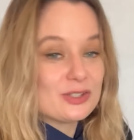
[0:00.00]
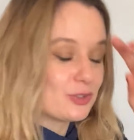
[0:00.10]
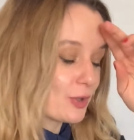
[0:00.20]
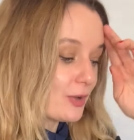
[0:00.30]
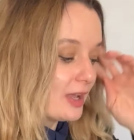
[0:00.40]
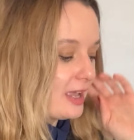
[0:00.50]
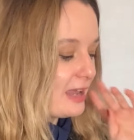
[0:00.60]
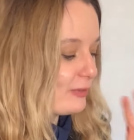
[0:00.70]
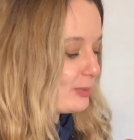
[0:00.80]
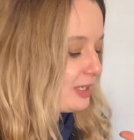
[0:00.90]
So
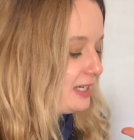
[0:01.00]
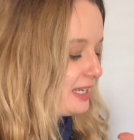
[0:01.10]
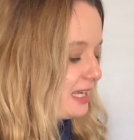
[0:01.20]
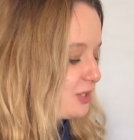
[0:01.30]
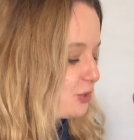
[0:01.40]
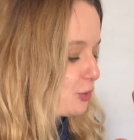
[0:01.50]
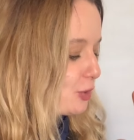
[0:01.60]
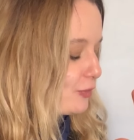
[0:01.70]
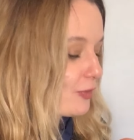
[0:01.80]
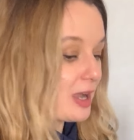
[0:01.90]
everybody needs
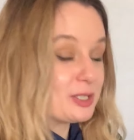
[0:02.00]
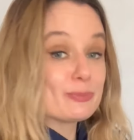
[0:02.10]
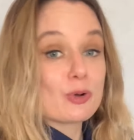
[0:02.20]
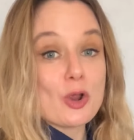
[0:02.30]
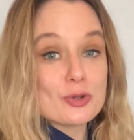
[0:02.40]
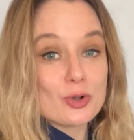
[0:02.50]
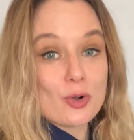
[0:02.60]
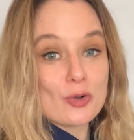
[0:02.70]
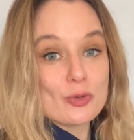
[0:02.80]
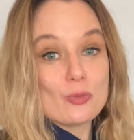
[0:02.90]
to find a
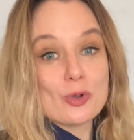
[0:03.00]
protocol that